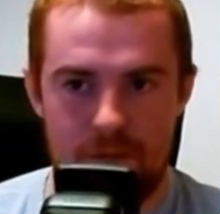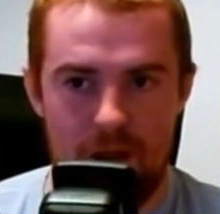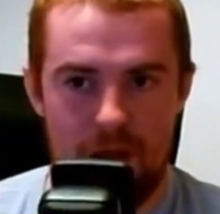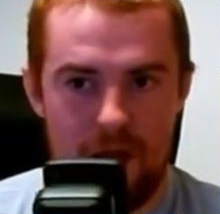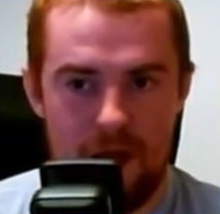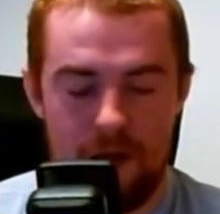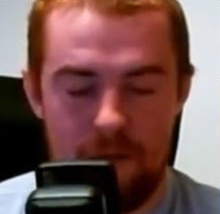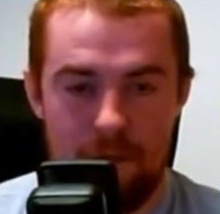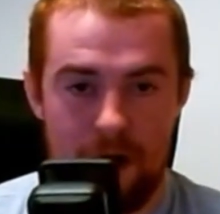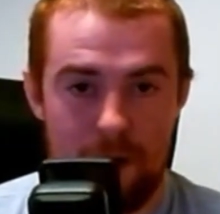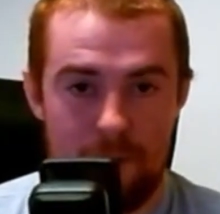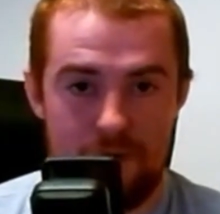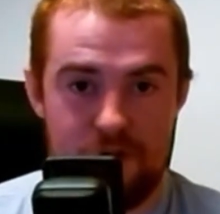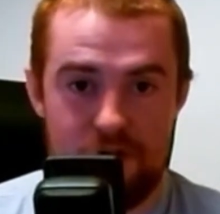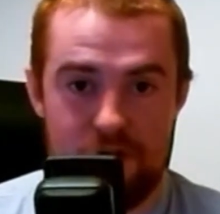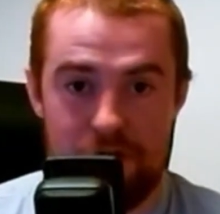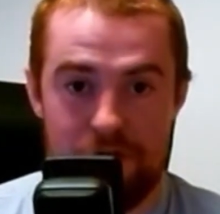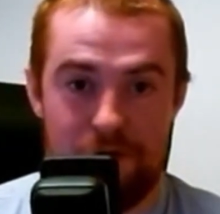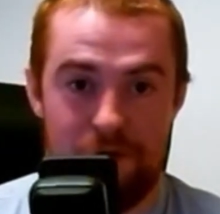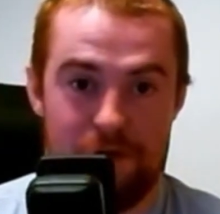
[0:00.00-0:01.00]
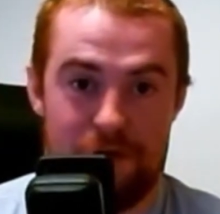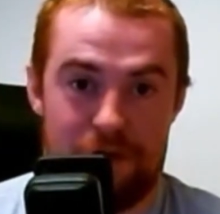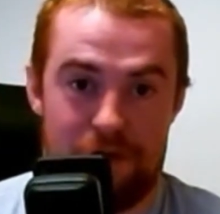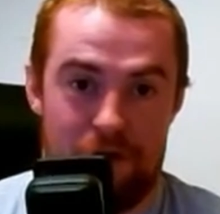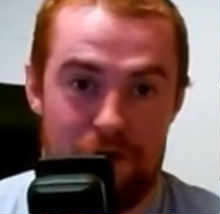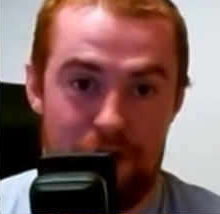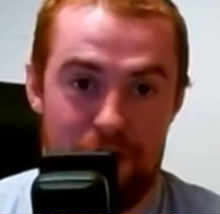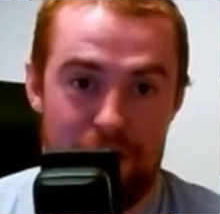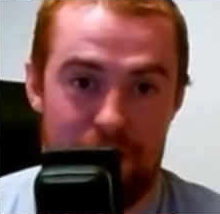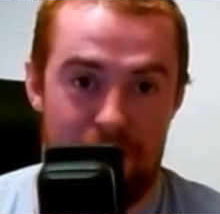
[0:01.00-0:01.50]
um, I'll be sure to do a
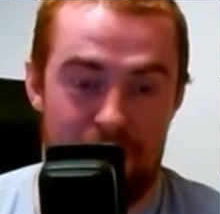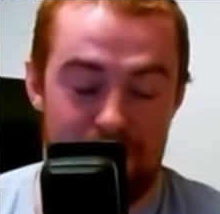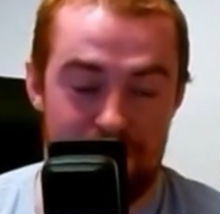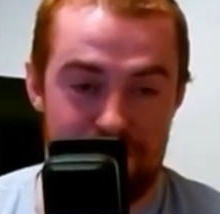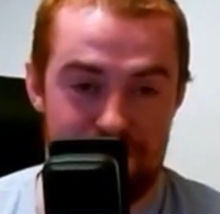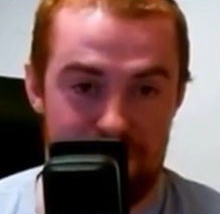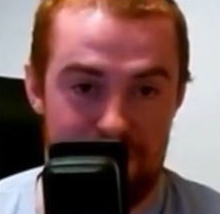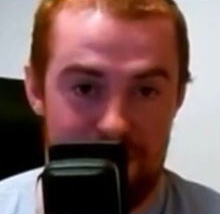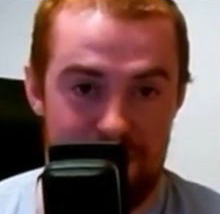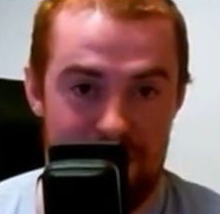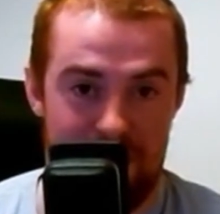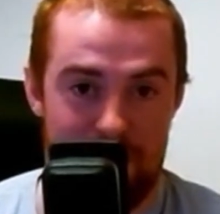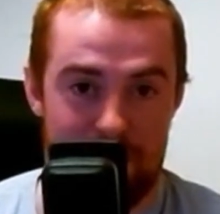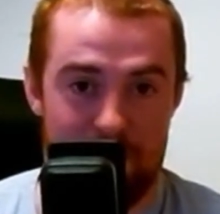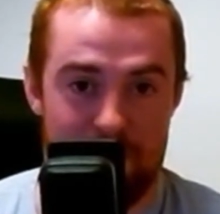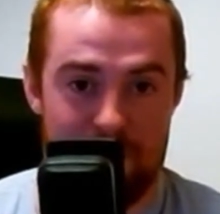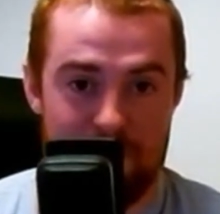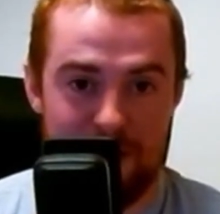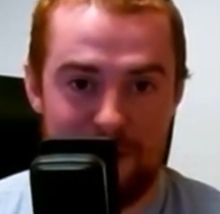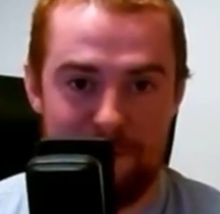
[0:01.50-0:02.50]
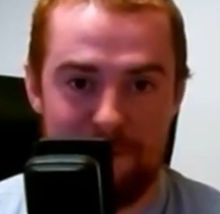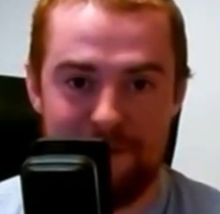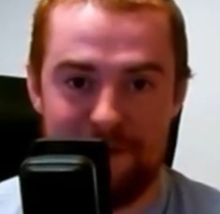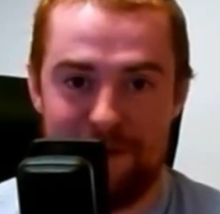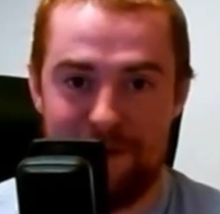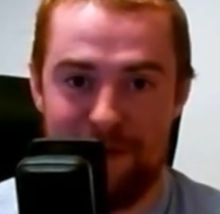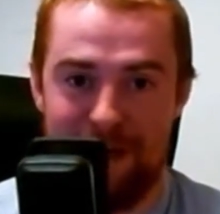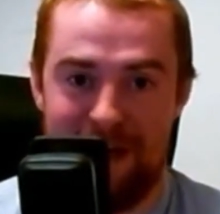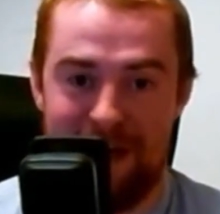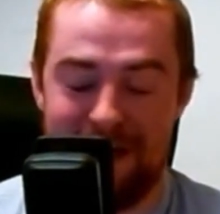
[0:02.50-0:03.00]
tutorial on it to try and help other people
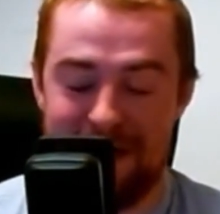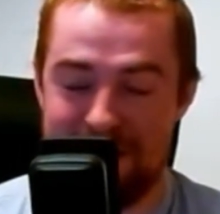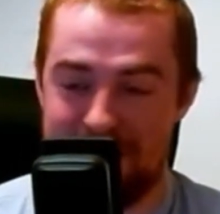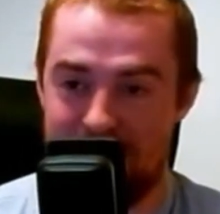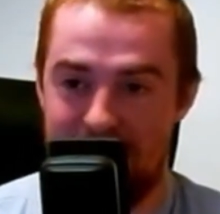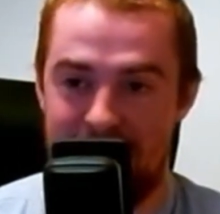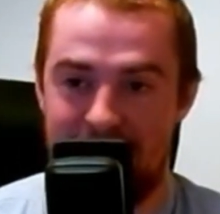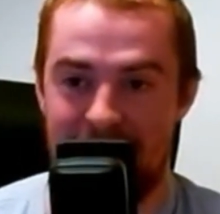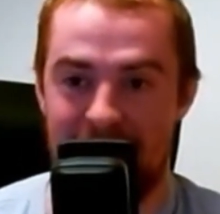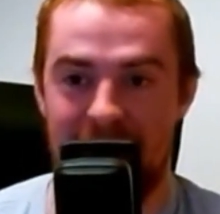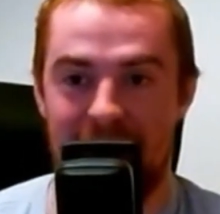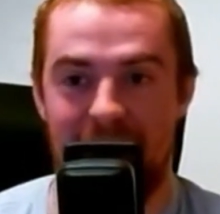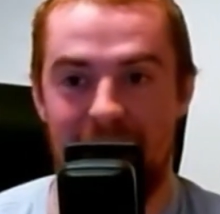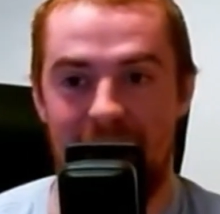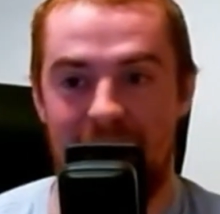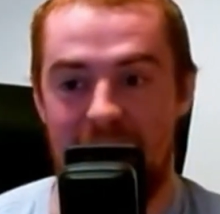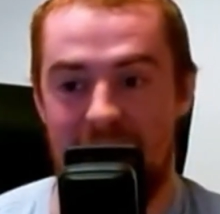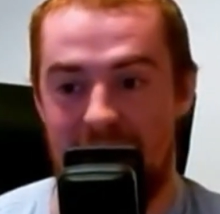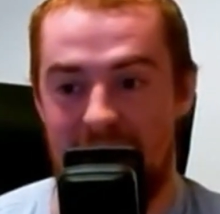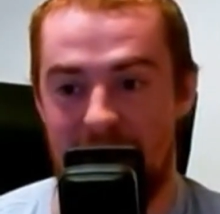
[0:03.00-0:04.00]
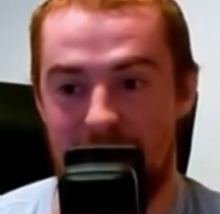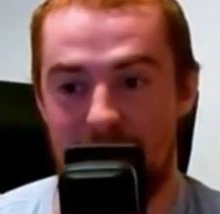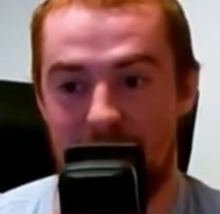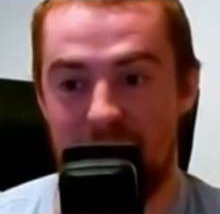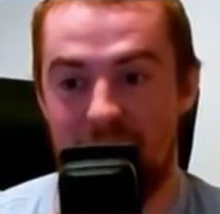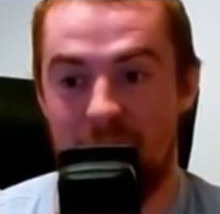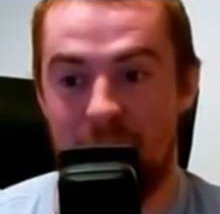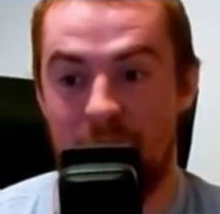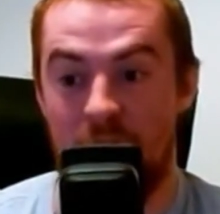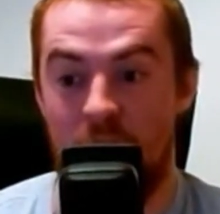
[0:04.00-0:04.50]
do that as well. Uh, but
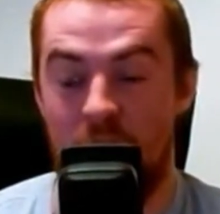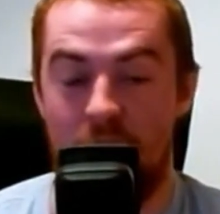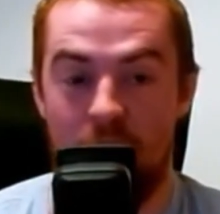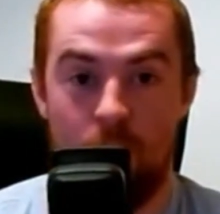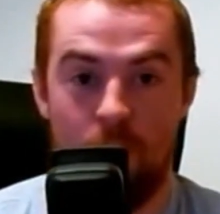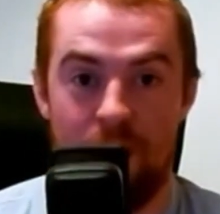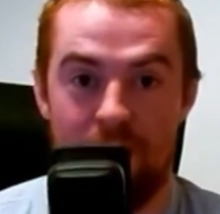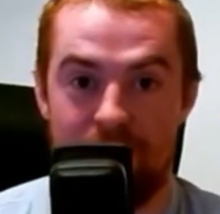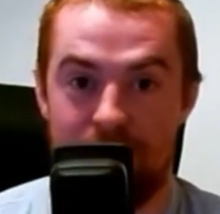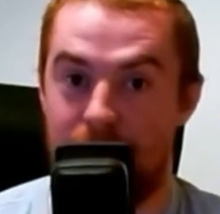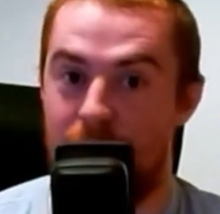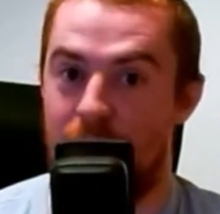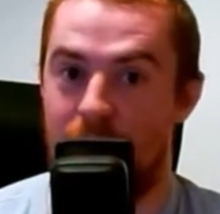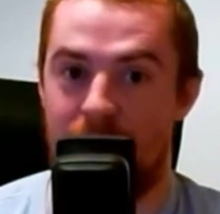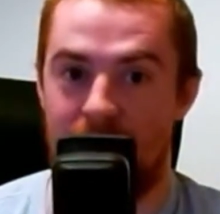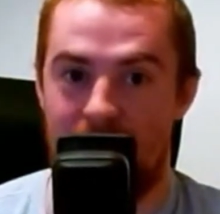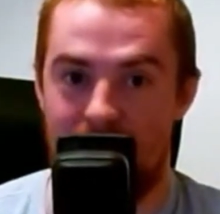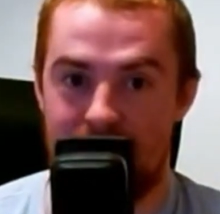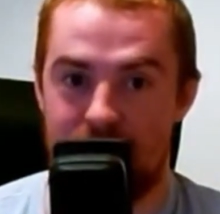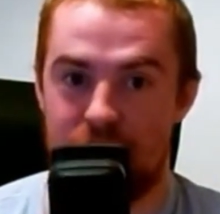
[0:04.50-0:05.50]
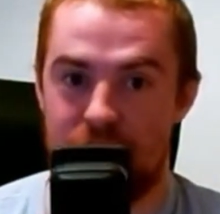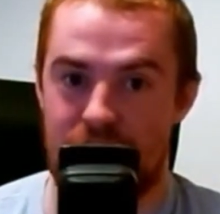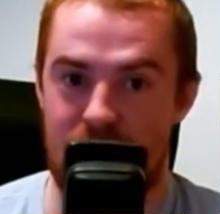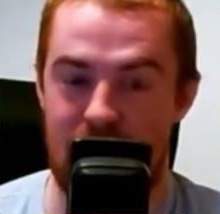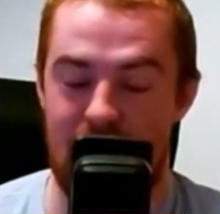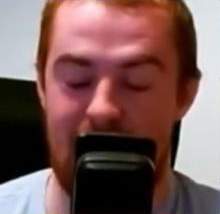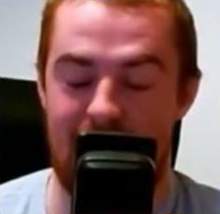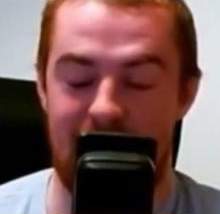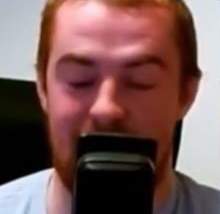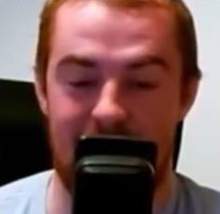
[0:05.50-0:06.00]
I'm a long way from doing that just
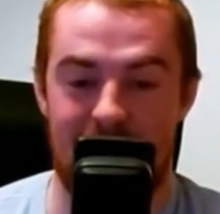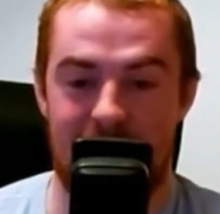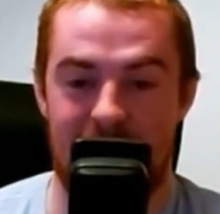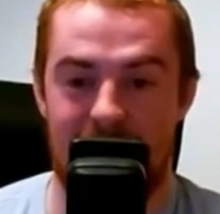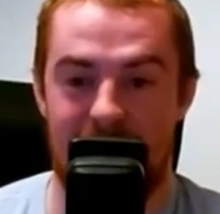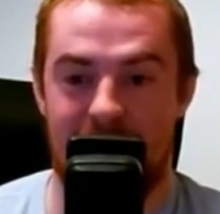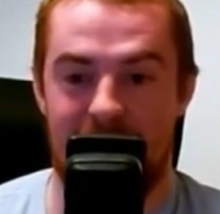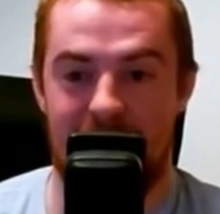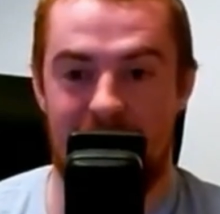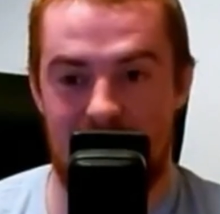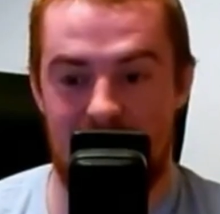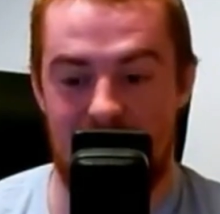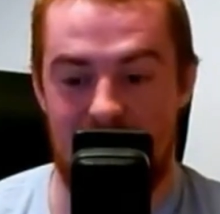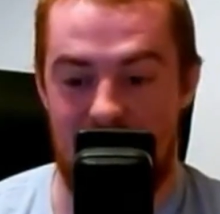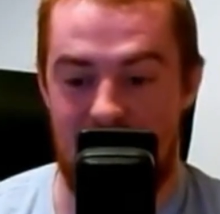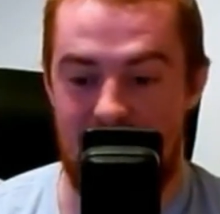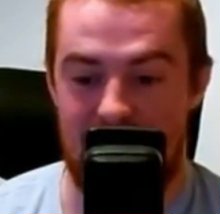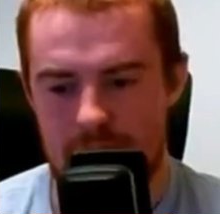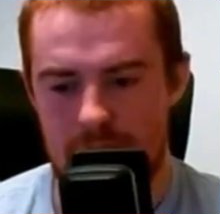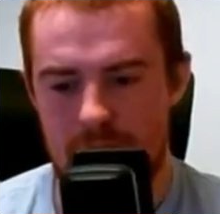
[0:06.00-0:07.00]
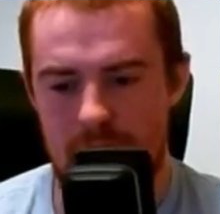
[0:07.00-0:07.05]
yet. Yeah.